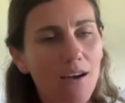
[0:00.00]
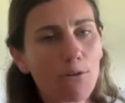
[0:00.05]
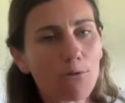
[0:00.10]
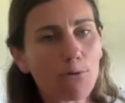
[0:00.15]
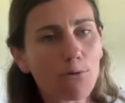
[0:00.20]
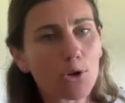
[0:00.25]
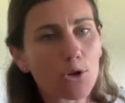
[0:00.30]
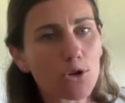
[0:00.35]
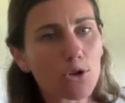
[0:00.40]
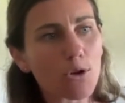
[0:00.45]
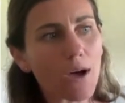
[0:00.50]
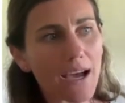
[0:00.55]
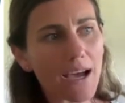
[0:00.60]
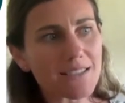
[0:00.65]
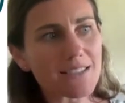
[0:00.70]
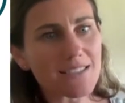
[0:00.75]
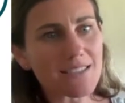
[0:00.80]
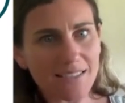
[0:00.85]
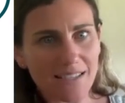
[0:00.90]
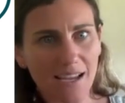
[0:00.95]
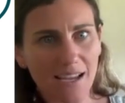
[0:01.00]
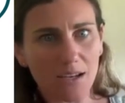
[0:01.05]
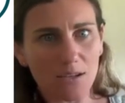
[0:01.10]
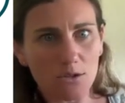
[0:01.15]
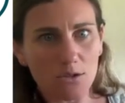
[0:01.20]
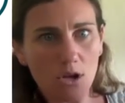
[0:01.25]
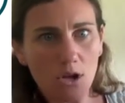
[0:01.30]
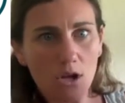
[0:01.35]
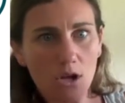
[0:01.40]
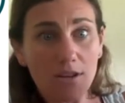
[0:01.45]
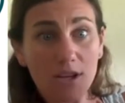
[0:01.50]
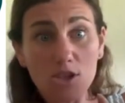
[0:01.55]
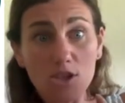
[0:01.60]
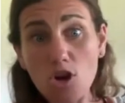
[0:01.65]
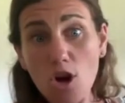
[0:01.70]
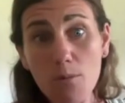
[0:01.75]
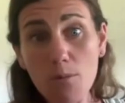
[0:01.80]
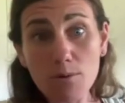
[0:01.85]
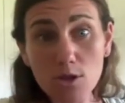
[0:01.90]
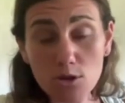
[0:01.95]
for you to understand the
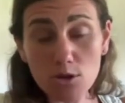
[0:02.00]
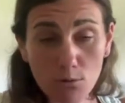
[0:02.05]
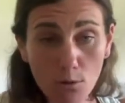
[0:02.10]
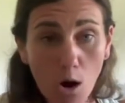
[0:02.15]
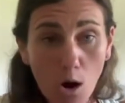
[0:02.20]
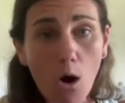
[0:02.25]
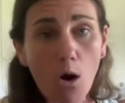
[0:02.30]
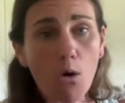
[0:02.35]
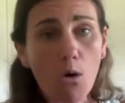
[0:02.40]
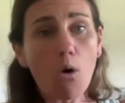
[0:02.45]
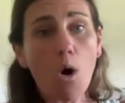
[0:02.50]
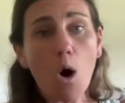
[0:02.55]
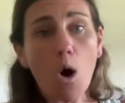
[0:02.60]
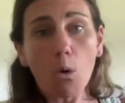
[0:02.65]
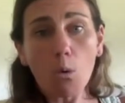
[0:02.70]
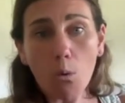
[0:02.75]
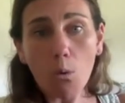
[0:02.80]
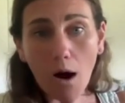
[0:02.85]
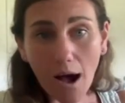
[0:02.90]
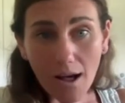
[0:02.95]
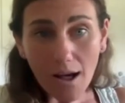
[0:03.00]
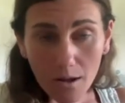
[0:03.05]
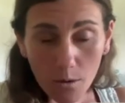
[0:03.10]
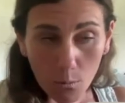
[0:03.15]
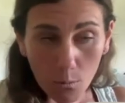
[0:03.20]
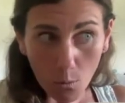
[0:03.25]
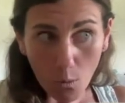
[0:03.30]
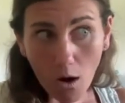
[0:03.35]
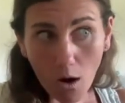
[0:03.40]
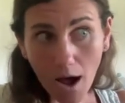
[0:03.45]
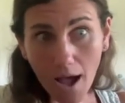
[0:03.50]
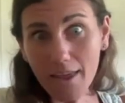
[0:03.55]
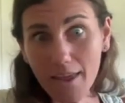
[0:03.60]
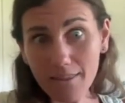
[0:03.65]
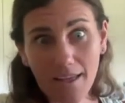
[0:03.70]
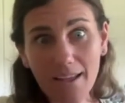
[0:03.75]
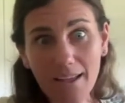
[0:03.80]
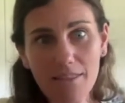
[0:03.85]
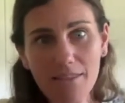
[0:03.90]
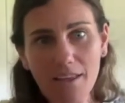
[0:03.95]
interpreter's role, why
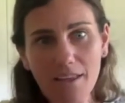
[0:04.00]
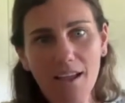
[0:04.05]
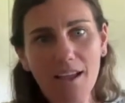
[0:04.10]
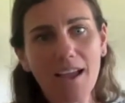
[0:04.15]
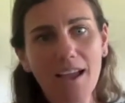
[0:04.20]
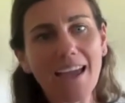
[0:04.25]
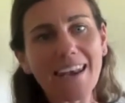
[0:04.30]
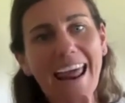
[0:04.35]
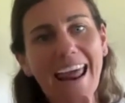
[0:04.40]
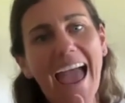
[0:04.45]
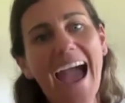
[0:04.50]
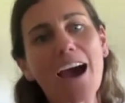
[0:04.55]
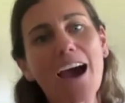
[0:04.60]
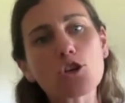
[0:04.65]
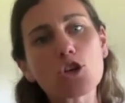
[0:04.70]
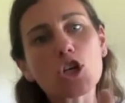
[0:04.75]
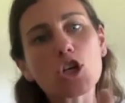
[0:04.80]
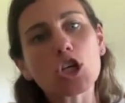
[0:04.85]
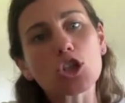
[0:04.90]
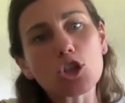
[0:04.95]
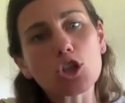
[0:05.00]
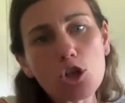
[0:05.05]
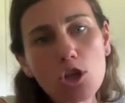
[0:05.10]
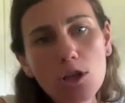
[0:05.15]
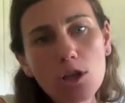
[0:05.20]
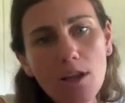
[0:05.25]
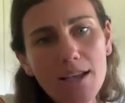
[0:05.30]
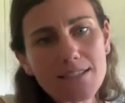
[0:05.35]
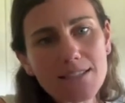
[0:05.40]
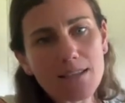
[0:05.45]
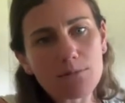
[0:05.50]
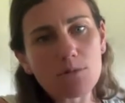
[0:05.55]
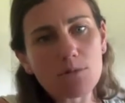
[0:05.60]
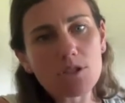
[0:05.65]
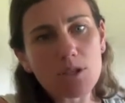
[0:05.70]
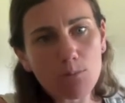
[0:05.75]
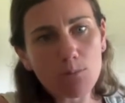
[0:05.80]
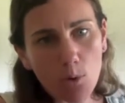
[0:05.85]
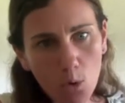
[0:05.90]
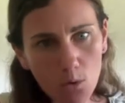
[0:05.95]
they are there, and how you can utilize them to
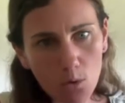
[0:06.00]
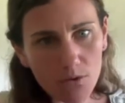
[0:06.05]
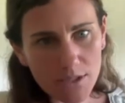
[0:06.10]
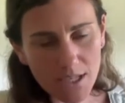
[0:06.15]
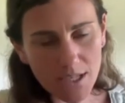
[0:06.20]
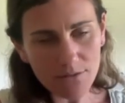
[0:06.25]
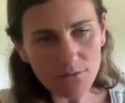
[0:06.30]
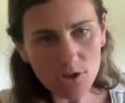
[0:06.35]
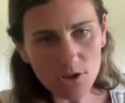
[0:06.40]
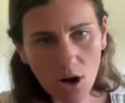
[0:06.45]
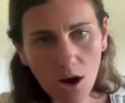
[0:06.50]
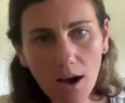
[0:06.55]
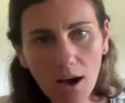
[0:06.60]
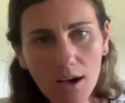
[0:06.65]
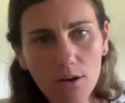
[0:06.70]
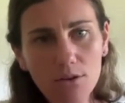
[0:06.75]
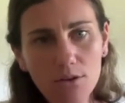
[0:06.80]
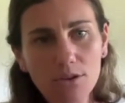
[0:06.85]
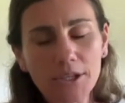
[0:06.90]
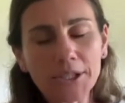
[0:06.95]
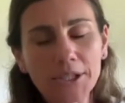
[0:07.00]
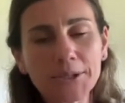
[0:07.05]
support the deaf child.